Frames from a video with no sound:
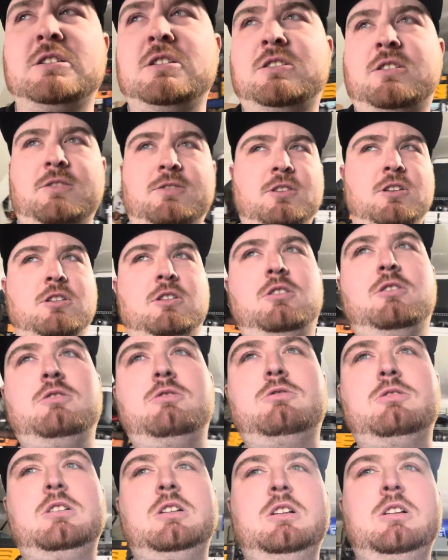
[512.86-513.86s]
of stuff to
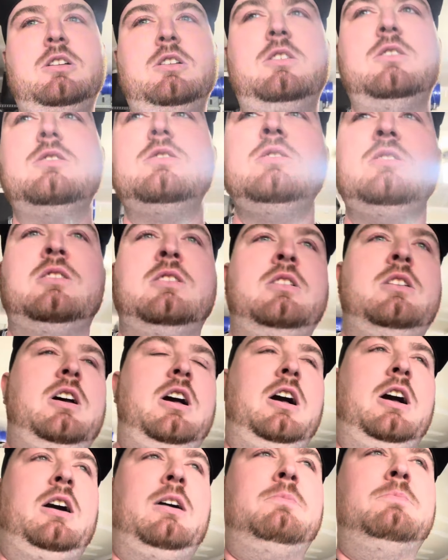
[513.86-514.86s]
do.
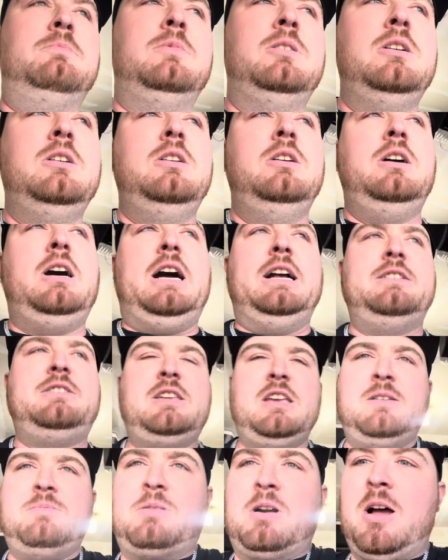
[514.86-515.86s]
Um, I'd
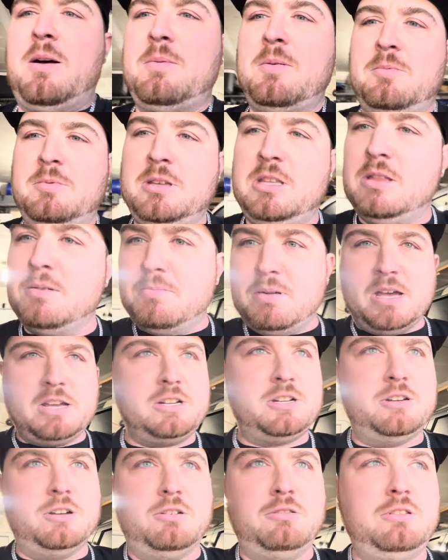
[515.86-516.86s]
say probably the best
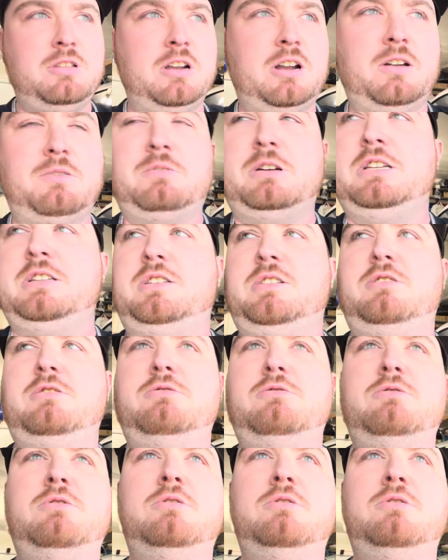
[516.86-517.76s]
show that I went to